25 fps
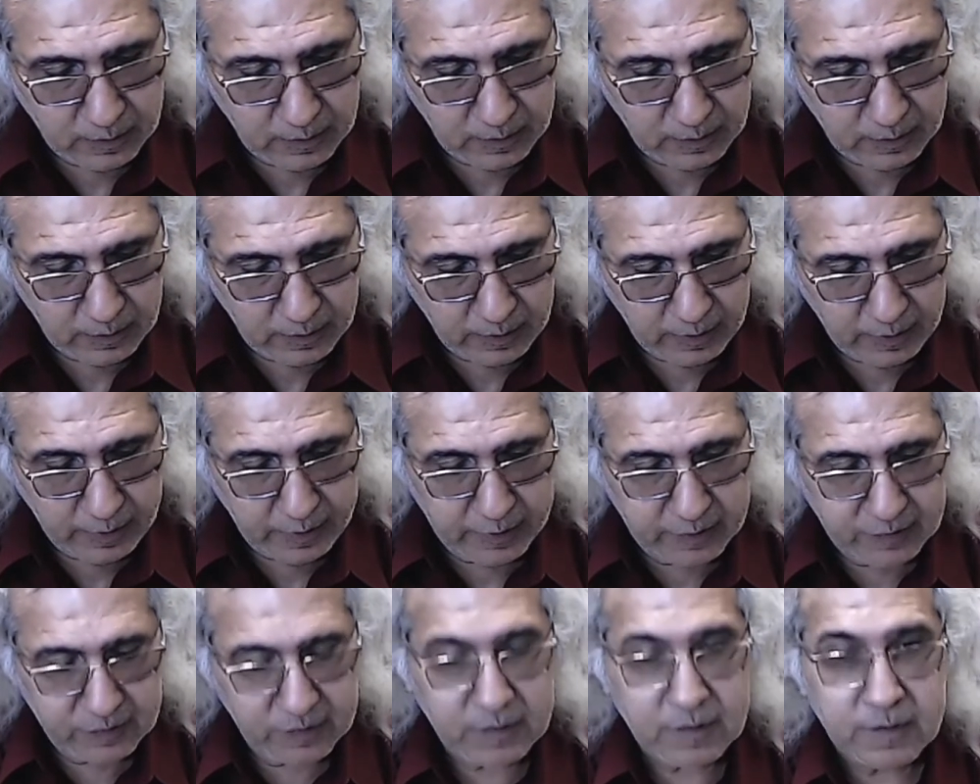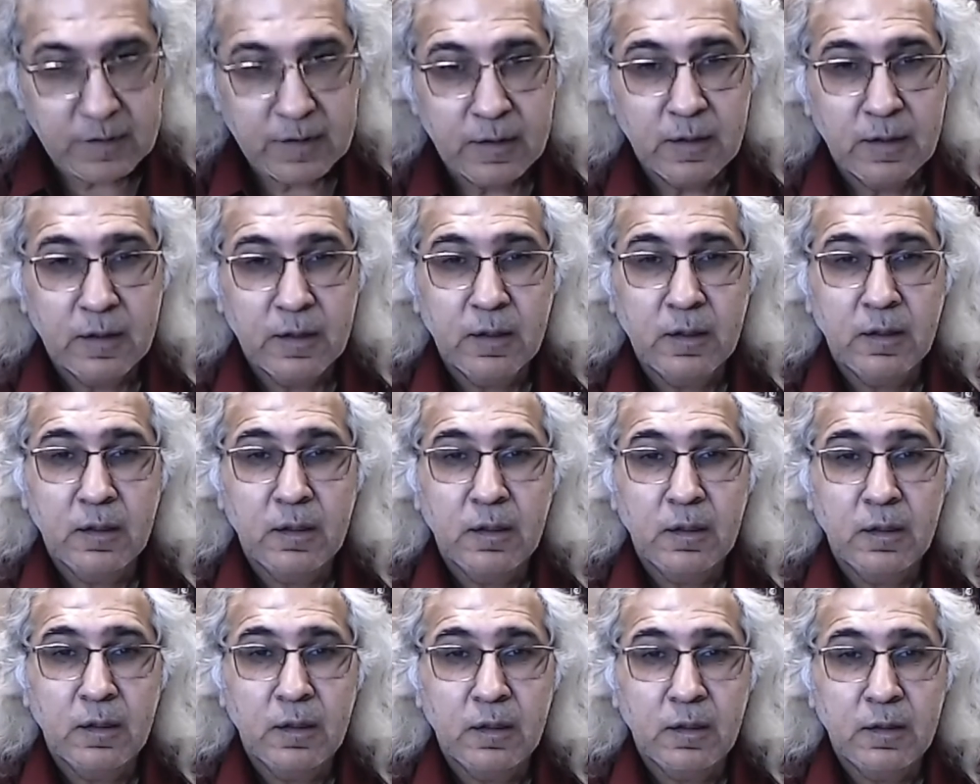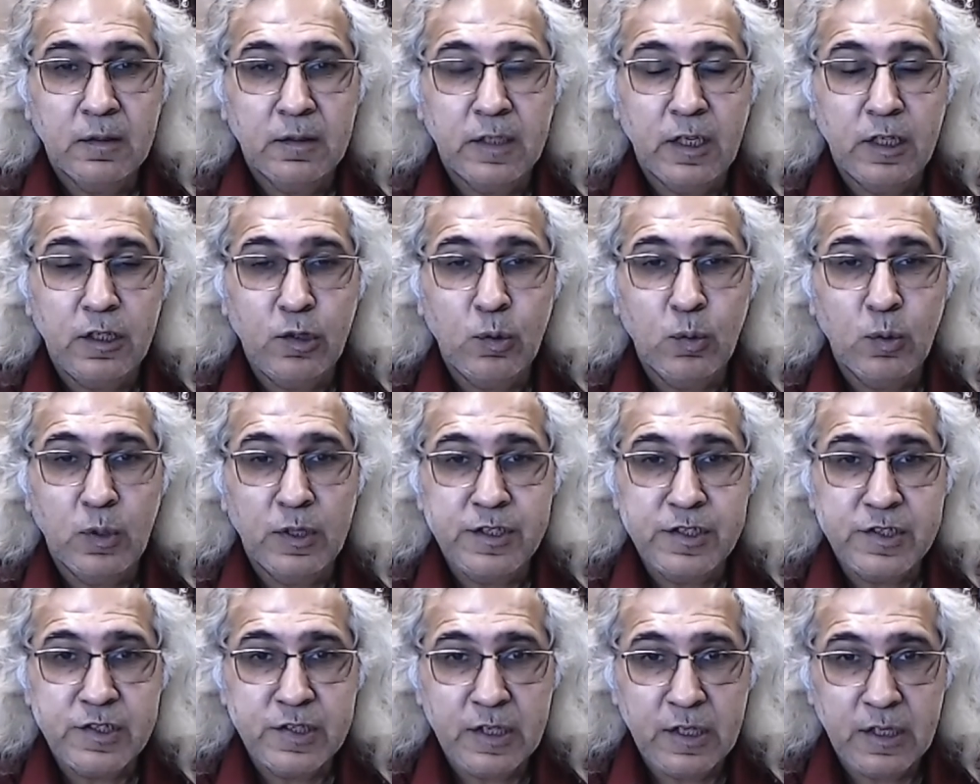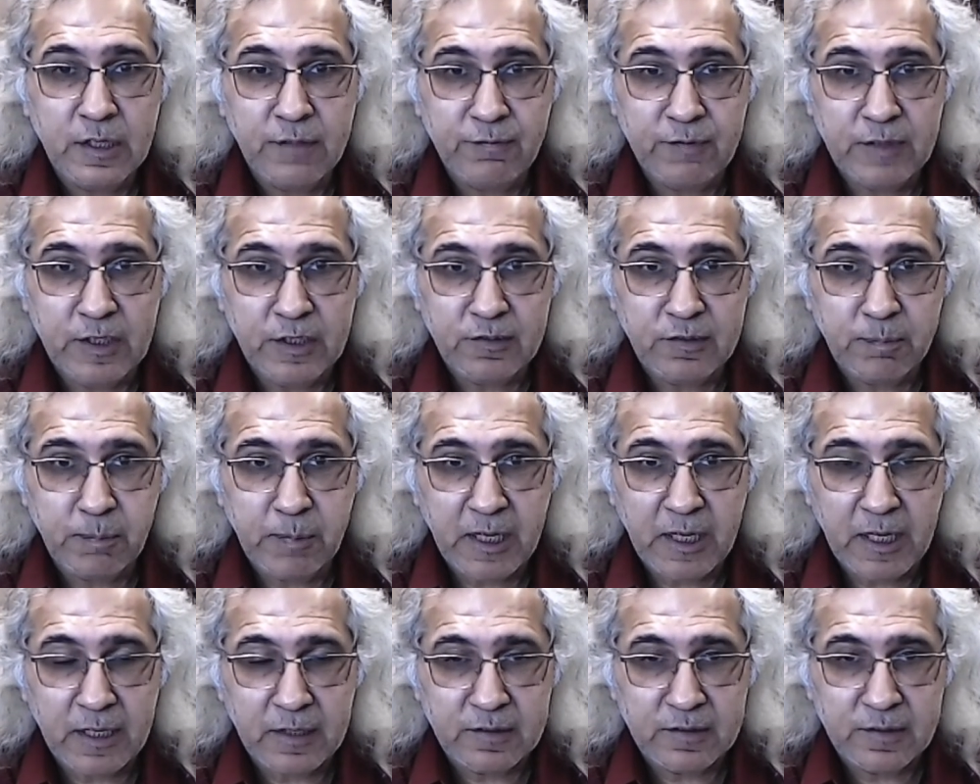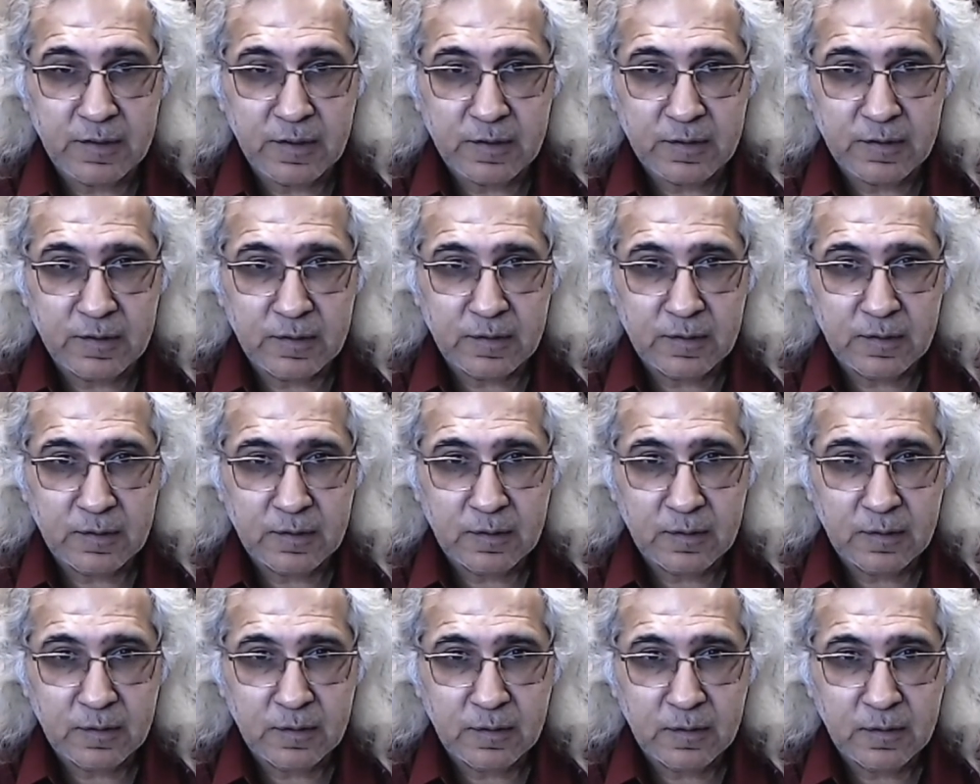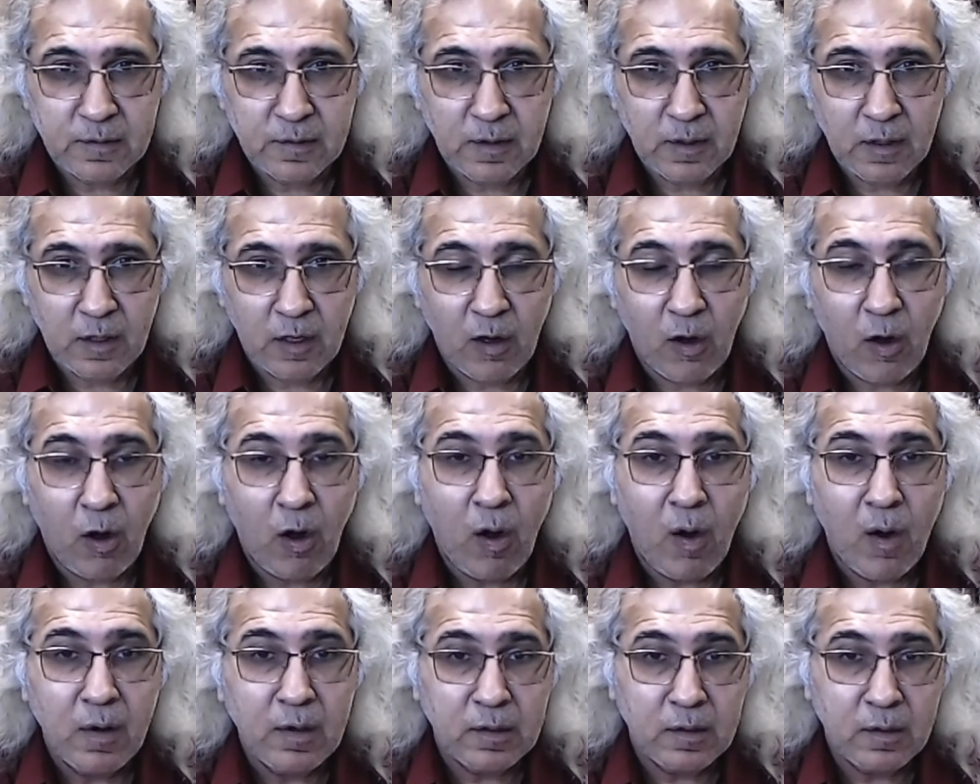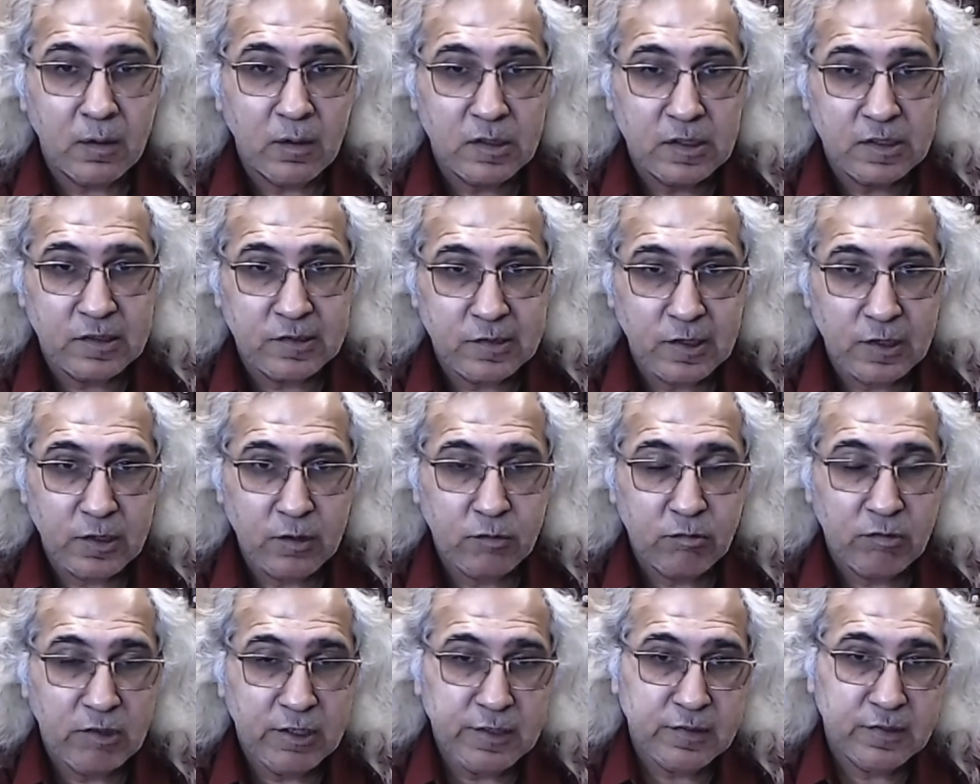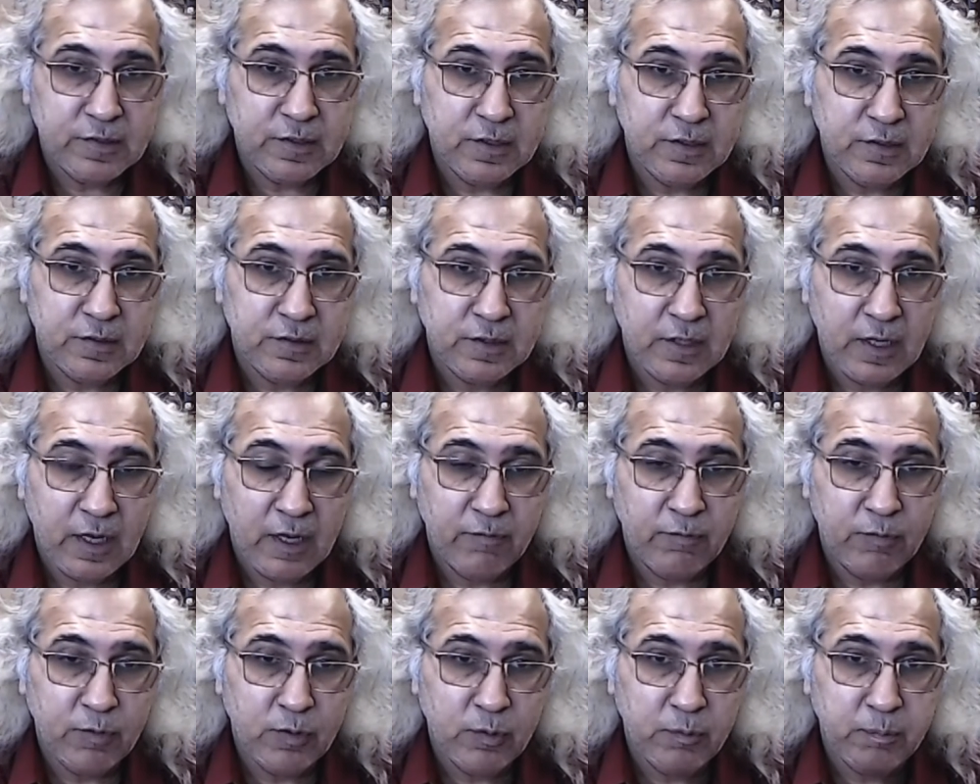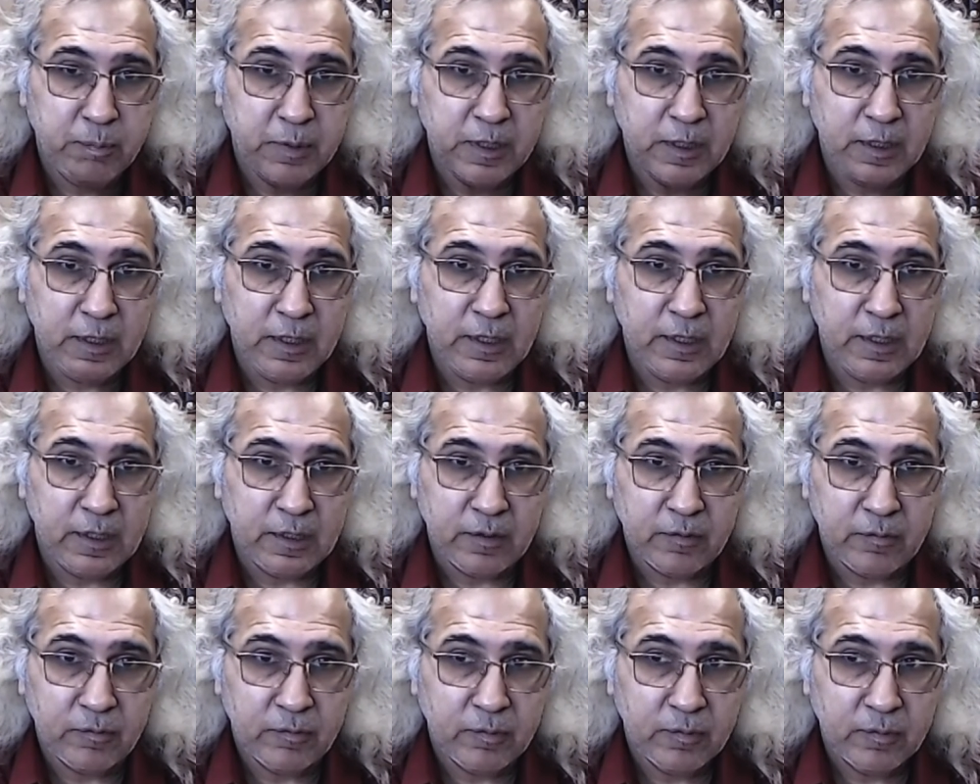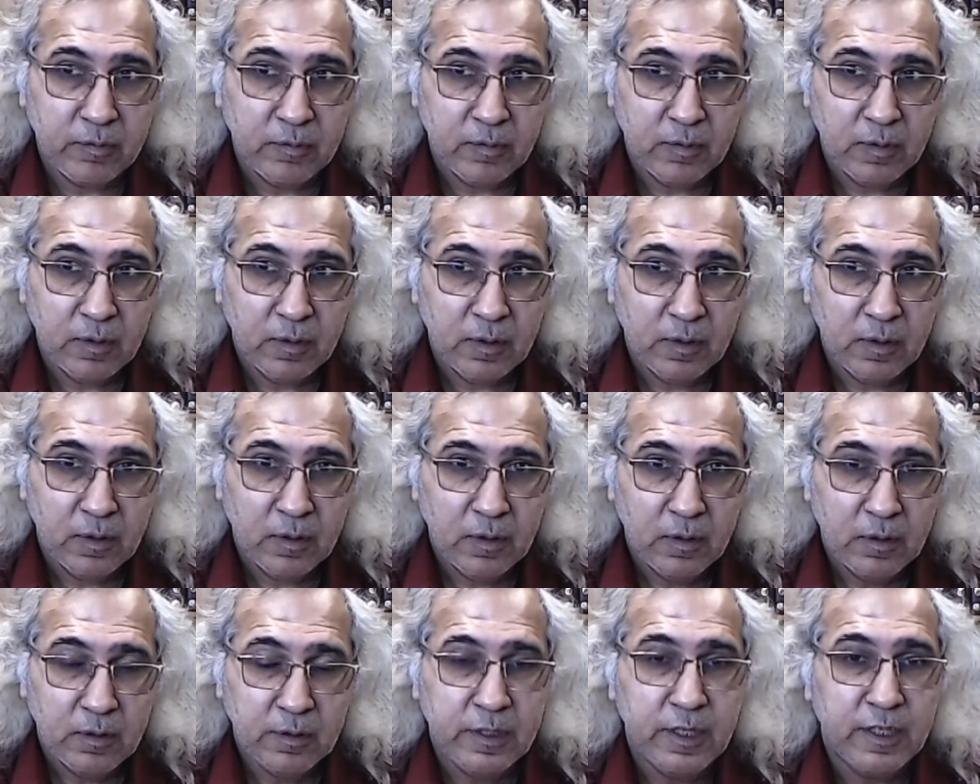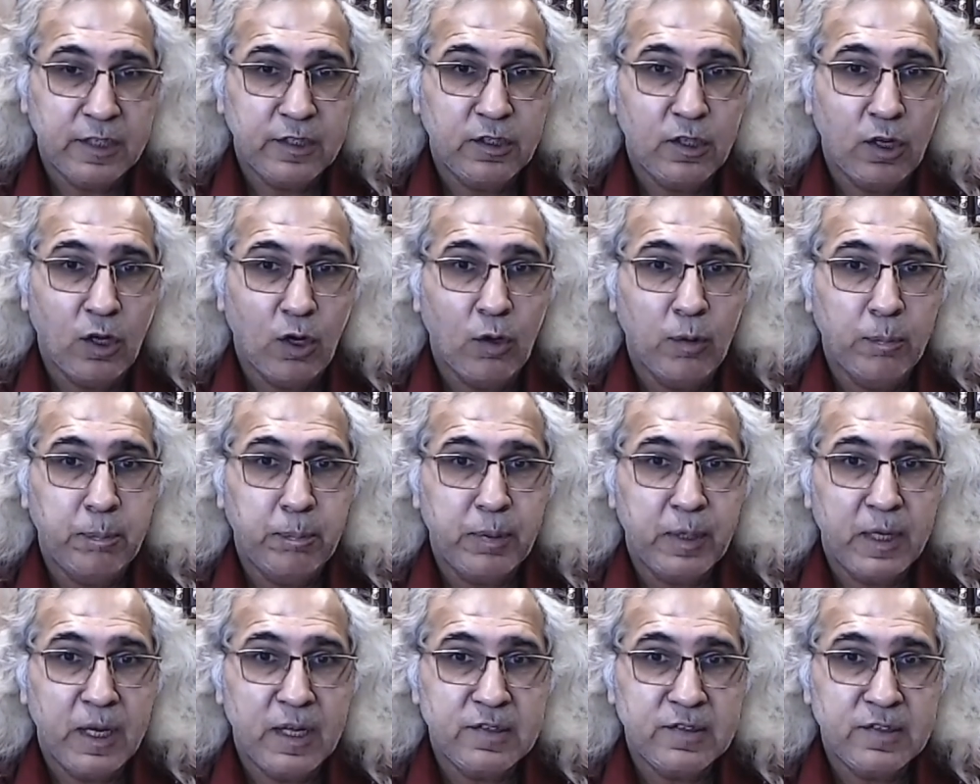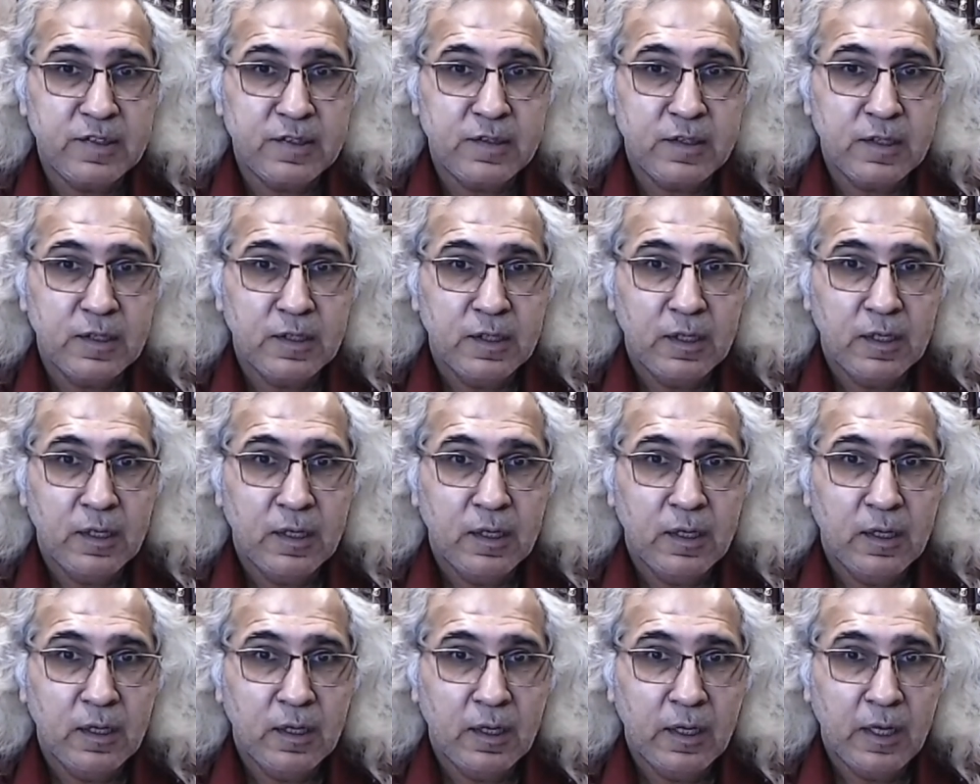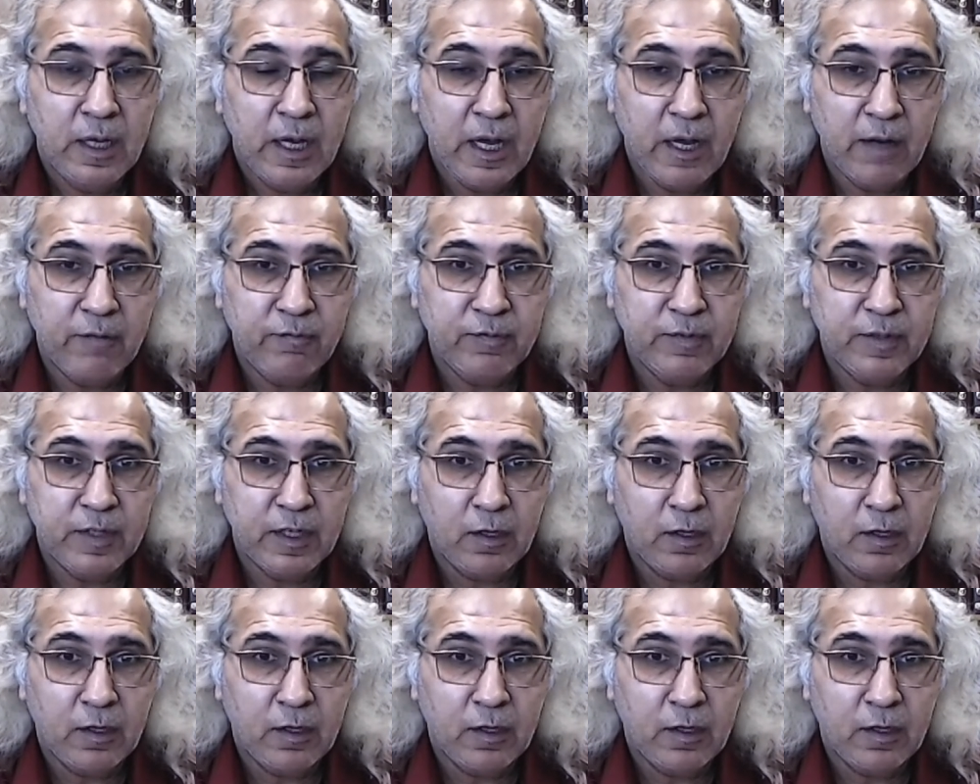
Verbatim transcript: is that to achieve this praxis, all constituencies have to believe that the oppressed have the